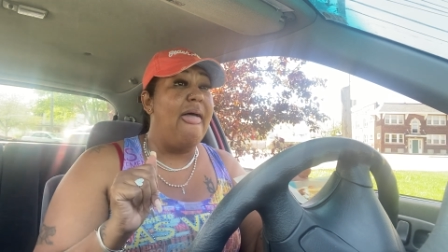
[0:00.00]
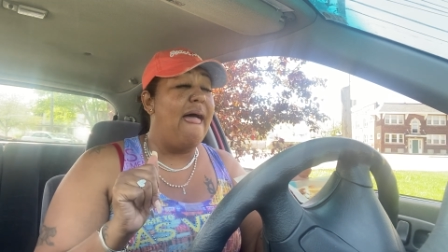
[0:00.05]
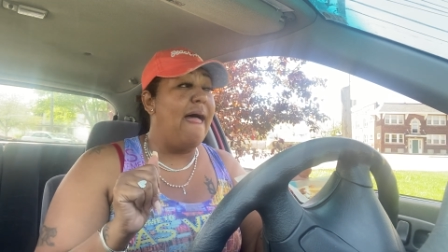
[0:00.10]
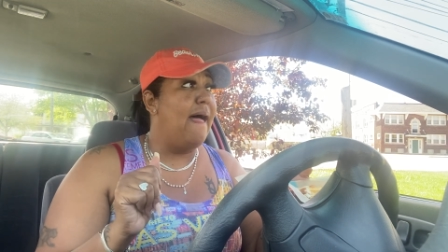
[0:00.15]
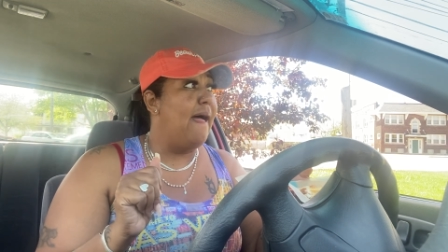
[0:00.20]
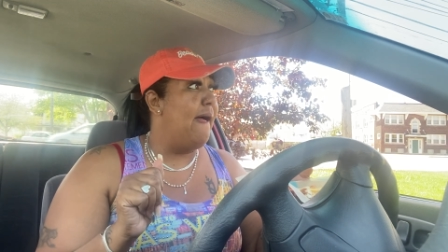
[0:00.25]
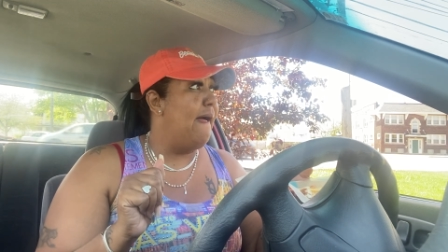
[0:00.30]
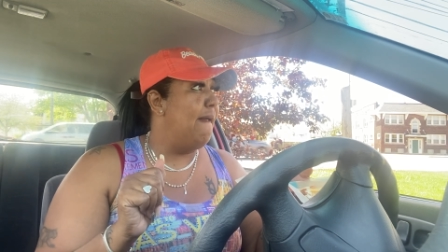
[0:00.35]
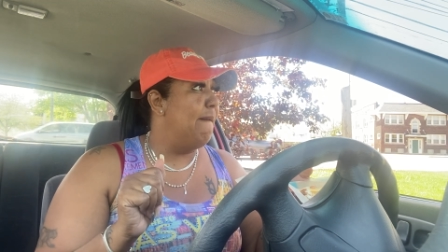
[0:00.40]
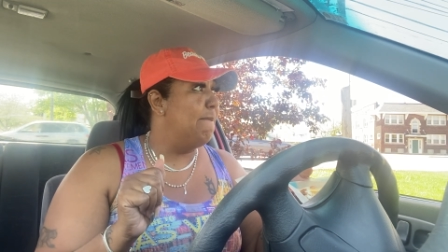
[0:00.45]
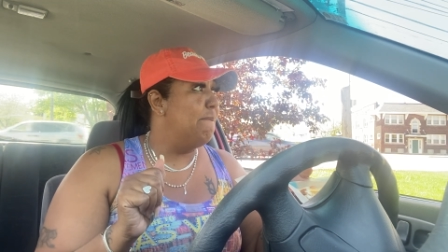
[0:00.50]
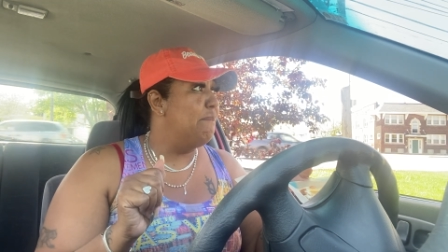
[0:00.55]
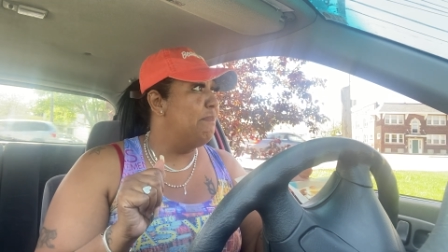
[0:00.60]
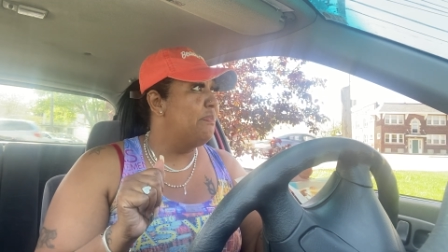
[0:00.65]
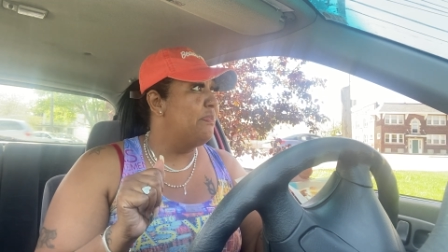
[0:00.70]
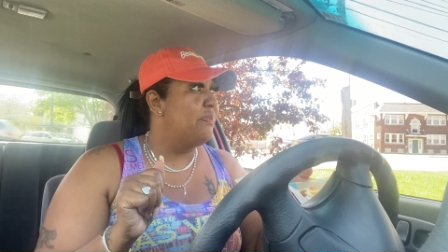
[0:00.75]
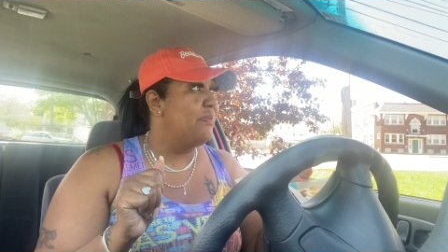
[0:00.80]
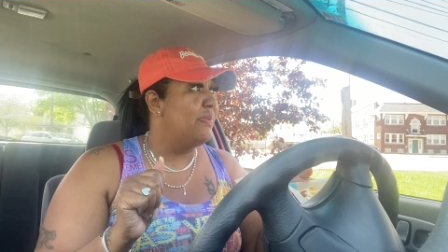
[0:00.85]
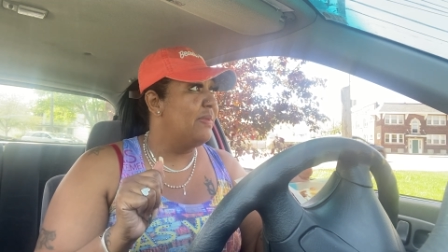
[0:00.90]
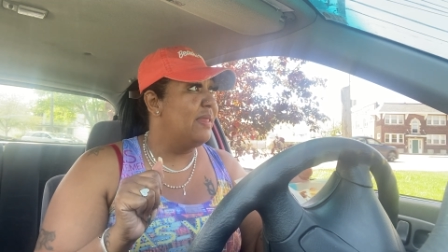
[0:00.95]

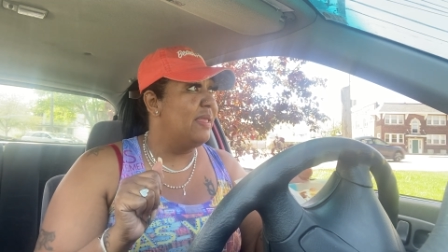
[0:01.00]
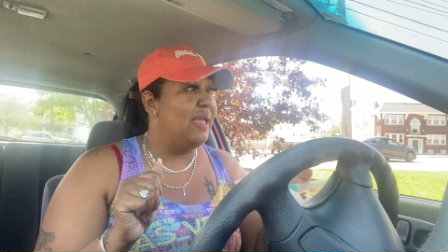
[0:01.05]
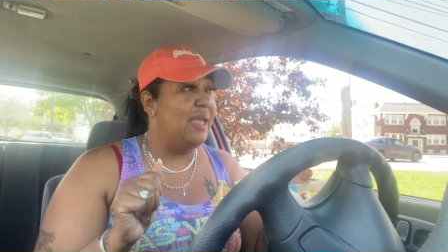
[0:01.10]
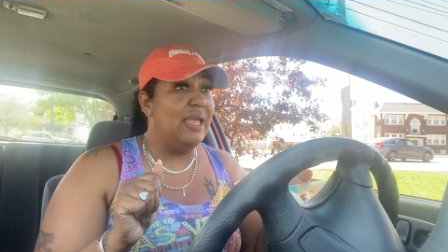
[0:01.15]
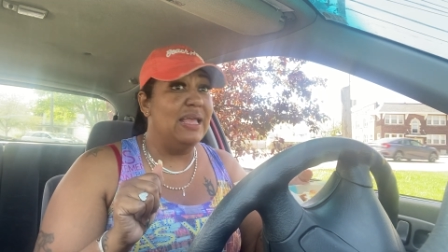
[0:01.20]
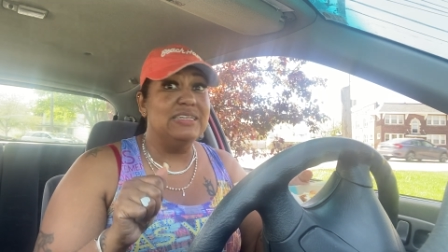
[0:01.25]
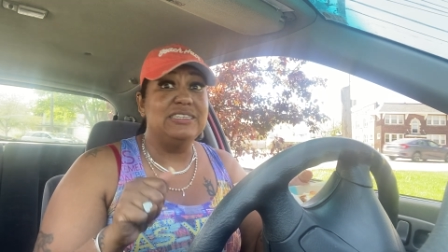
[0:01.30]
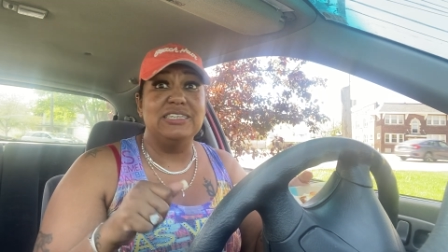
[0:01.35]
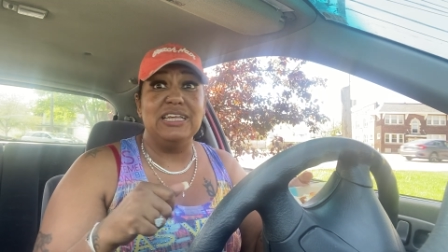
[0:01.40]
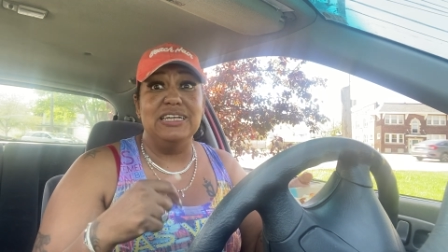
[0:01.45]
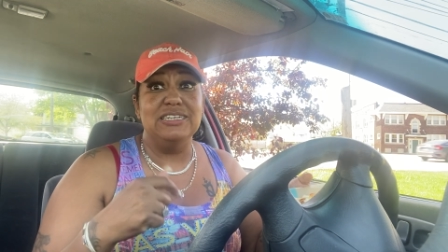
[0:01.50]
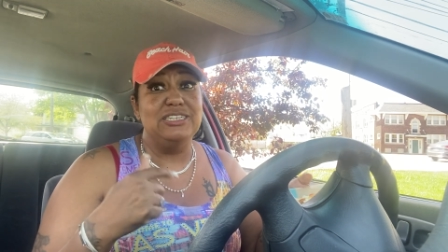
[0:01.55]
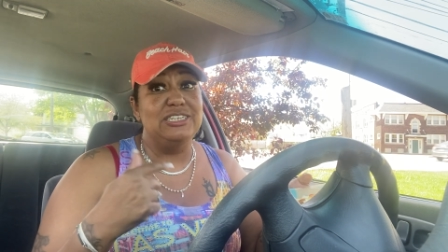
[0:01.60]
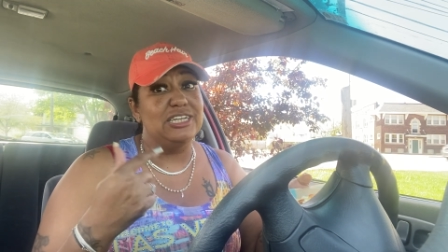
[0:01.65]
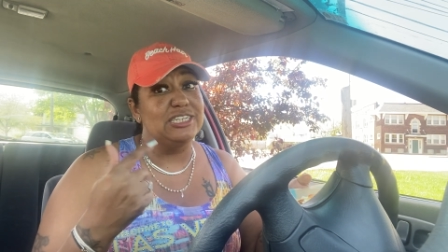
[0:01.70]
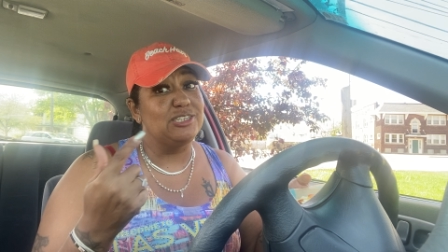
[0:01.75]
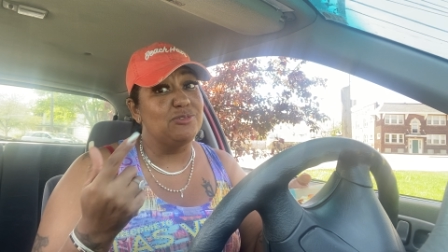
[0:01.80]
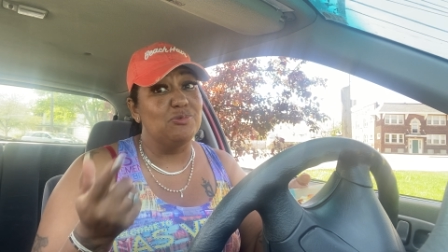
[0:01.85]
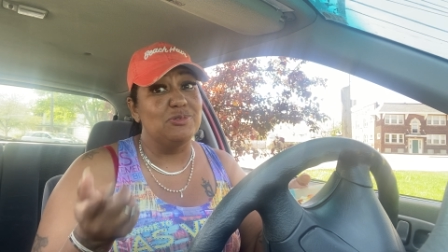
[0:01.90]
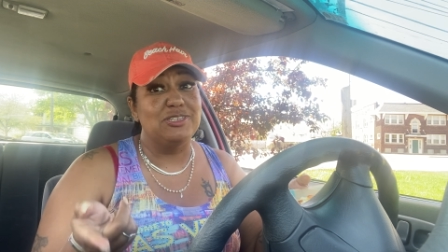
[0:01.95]
Um, it's, it
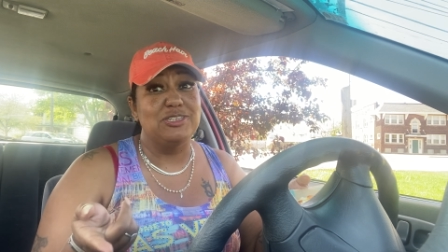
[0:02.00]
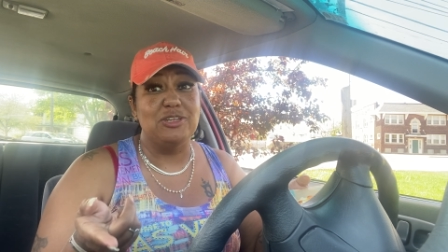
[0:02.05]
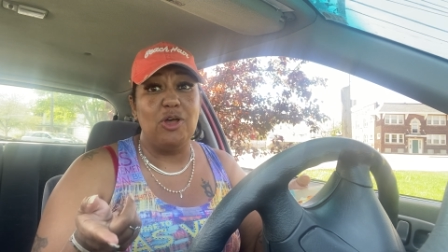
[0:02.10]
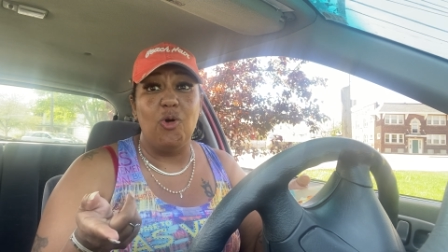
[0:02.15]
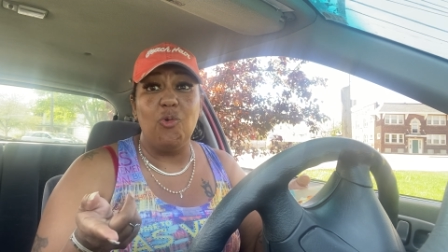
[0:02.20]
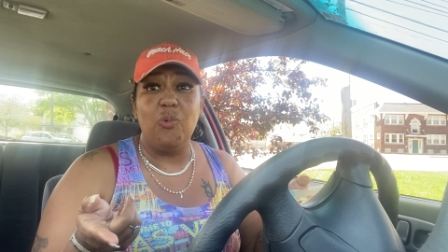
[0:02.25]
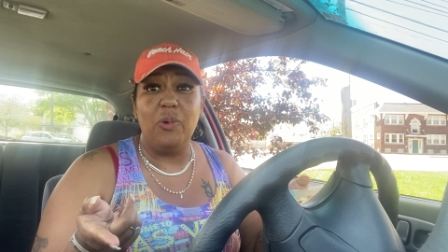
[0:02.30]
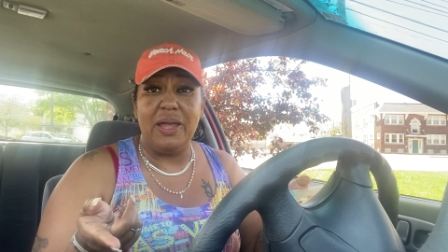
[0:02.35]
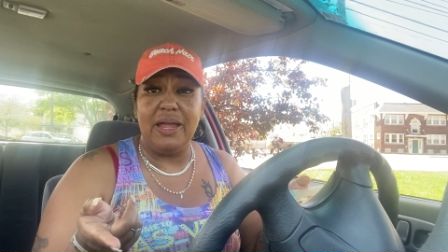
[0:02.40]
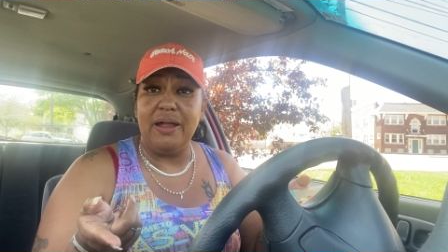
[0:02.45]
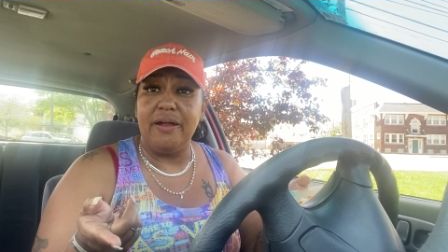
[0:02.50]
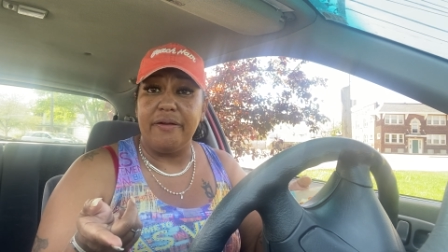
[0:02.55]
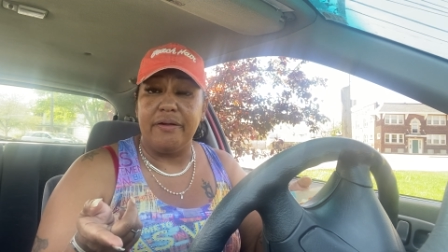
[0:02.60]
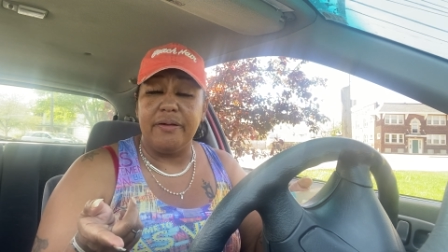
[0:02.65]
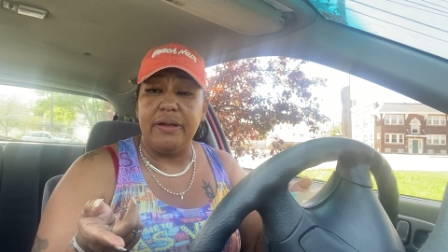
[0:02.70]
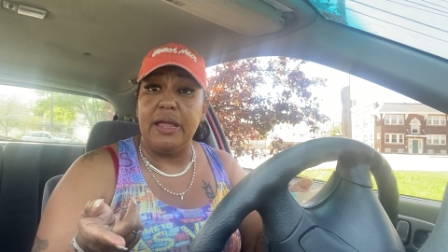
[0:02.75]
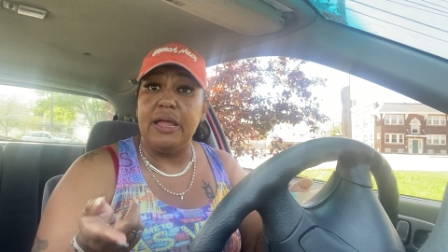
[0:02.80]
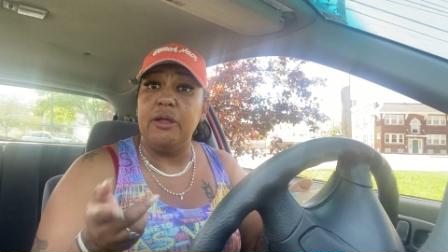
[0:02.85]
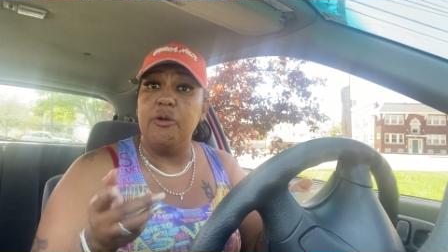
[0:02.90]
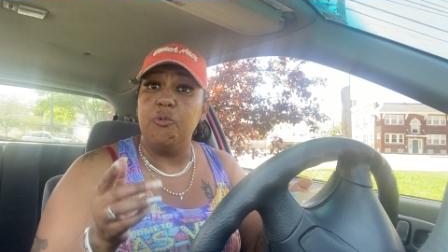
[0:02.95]
just was so
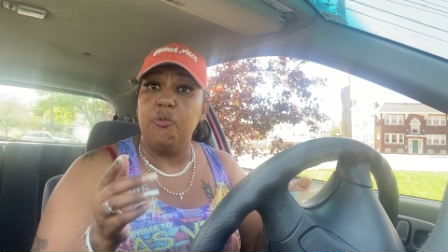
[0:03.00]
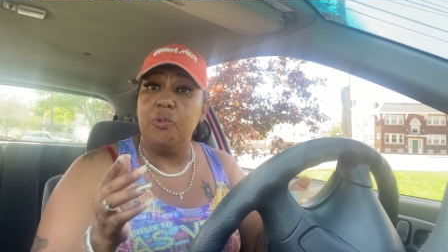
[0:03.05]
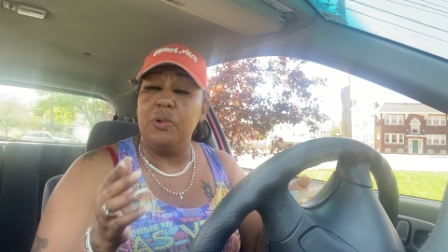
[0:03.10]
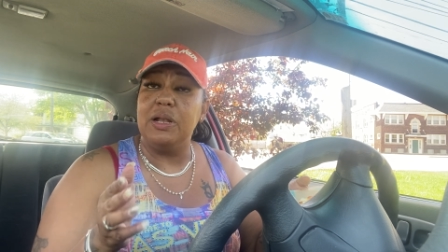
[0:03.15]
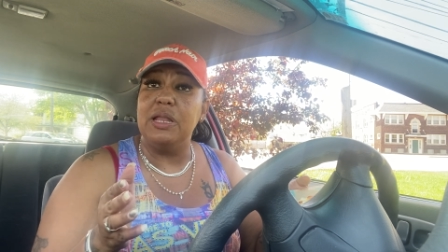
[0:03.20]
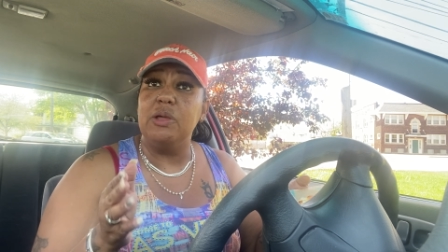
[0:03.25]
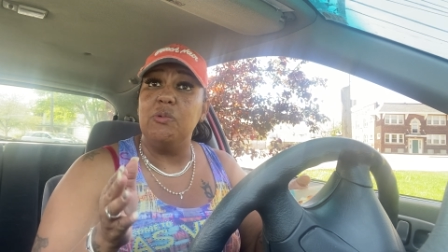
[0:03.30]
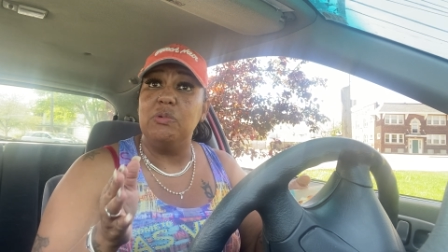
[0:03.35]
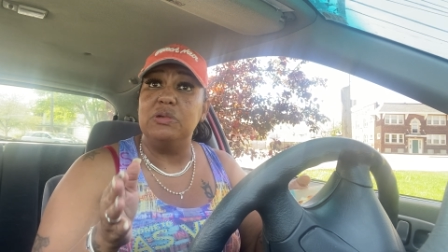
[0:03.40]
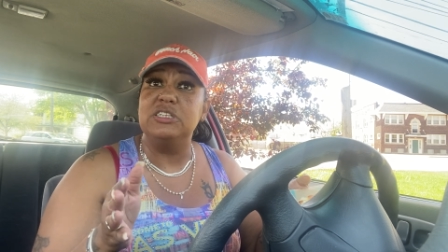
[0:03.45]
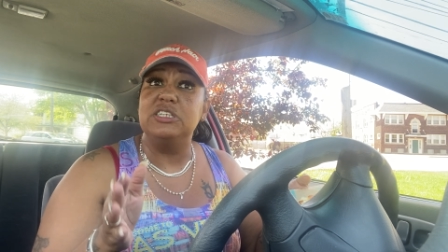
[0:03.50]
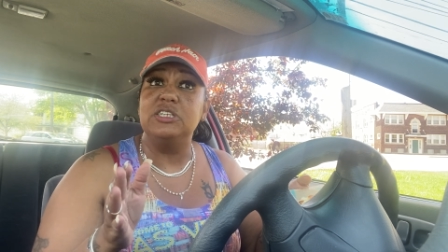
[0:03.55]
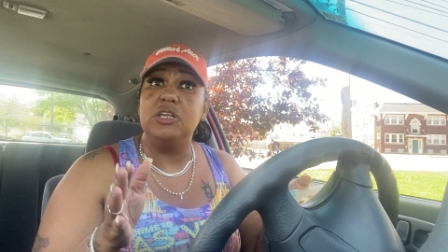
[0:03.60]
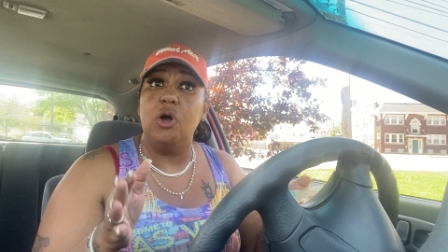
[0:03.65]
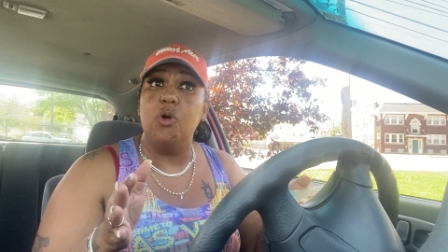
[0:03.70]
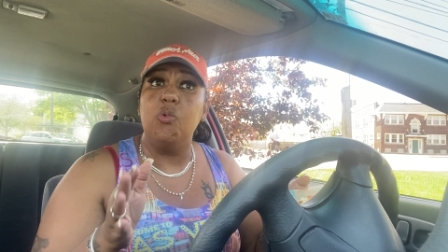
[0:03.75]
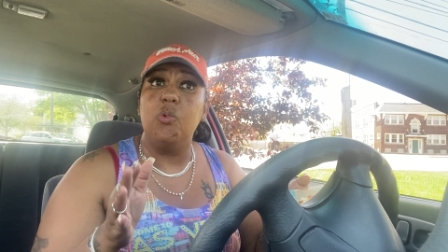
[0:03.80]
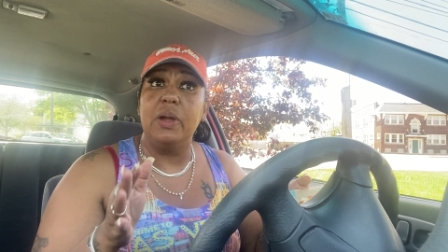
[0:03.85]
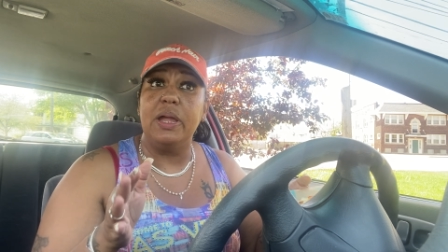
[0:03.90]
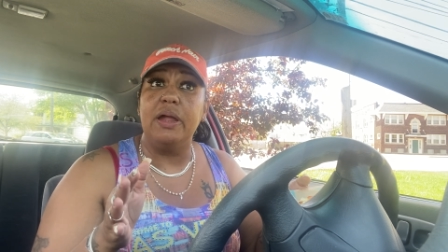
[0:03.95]
weird. It really was
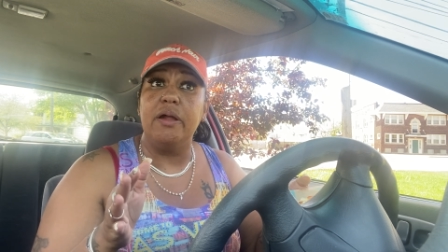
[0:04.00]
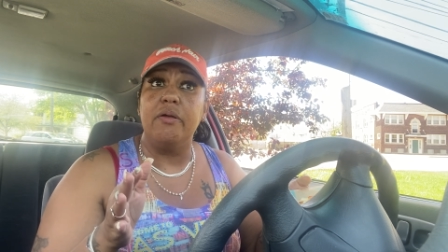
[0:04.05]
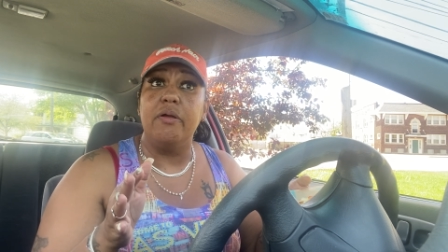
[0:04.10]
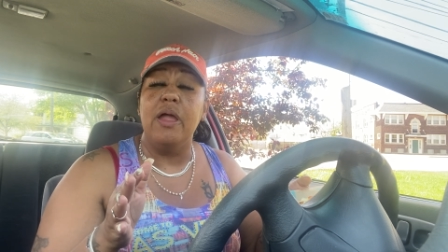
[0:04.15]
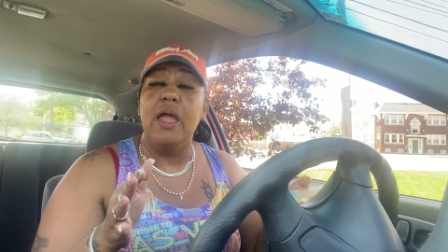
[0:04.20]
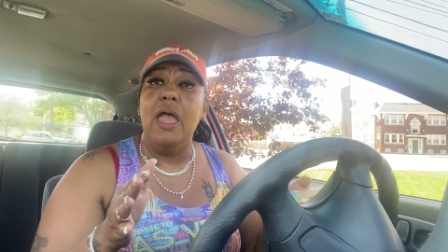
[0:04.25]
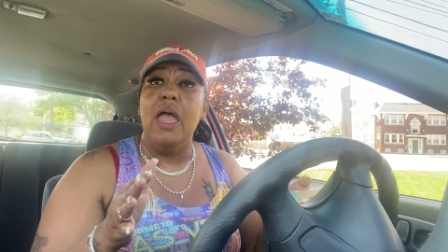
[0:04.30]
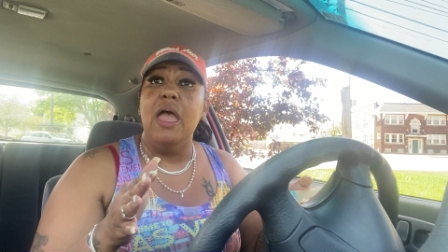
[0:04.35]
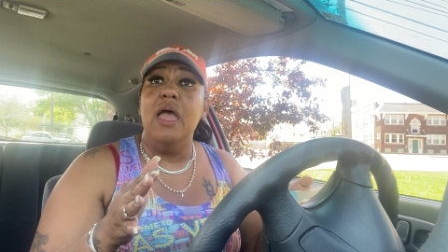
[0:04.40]
so weird.